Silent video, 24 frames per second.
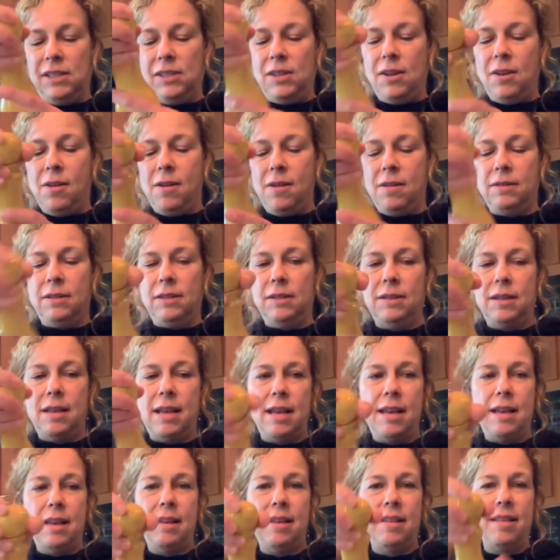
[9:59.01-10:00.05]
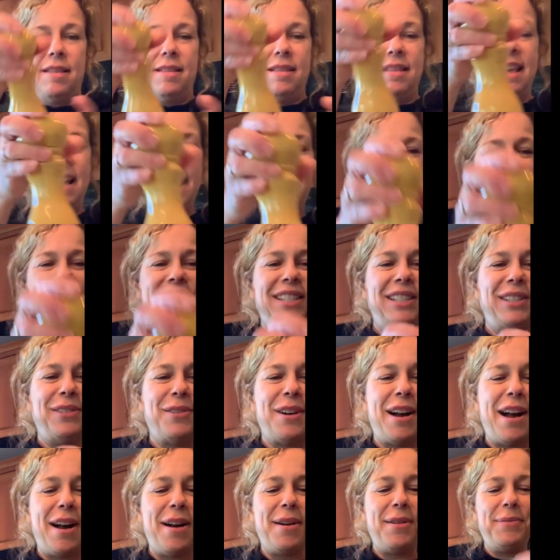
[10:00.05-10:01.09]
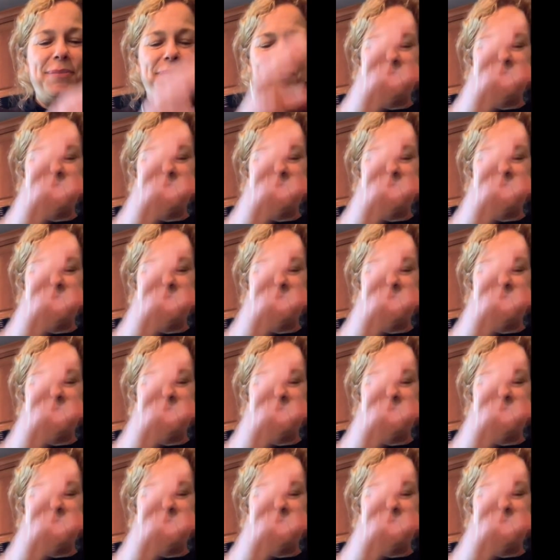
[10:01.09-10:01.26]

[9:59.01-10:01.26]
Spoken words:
salt there as well.